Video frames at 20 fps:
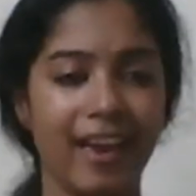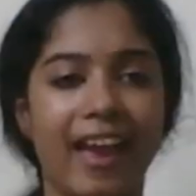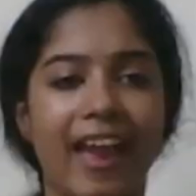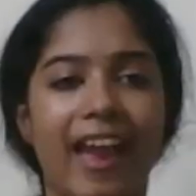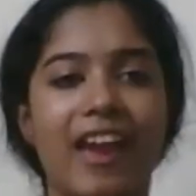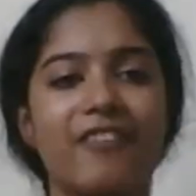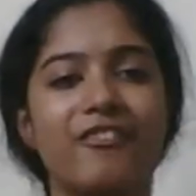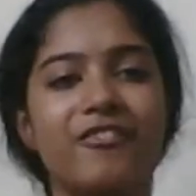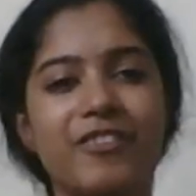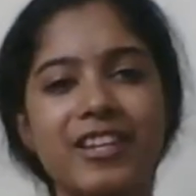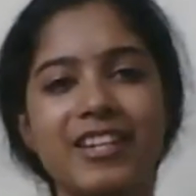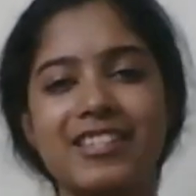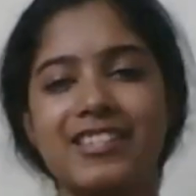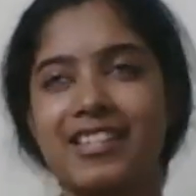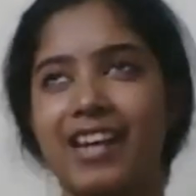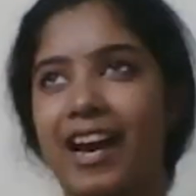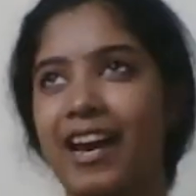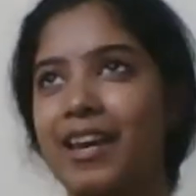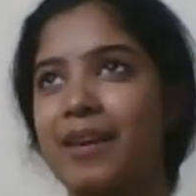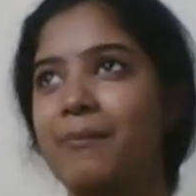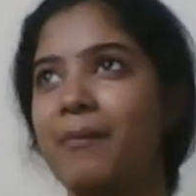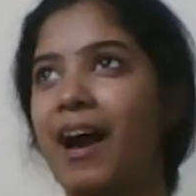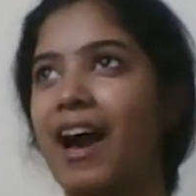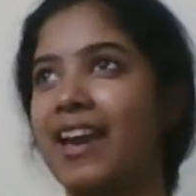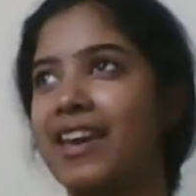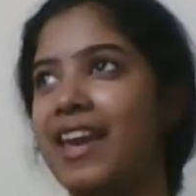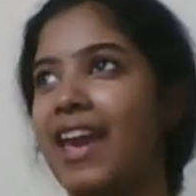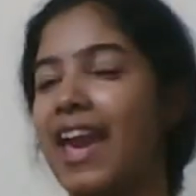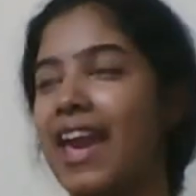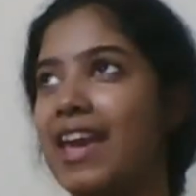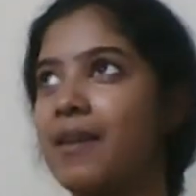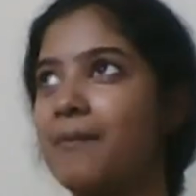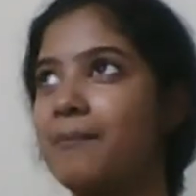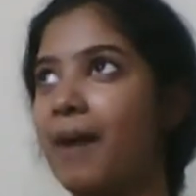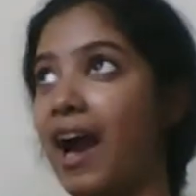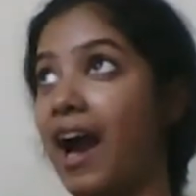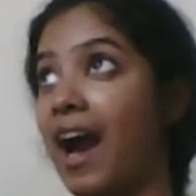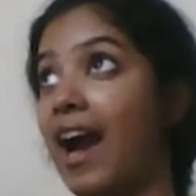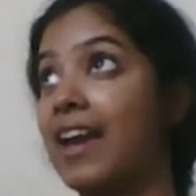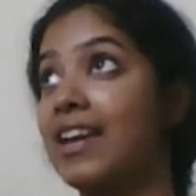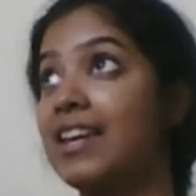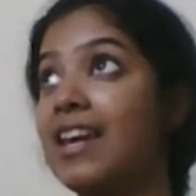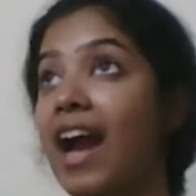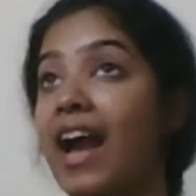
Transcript: every time I aim high,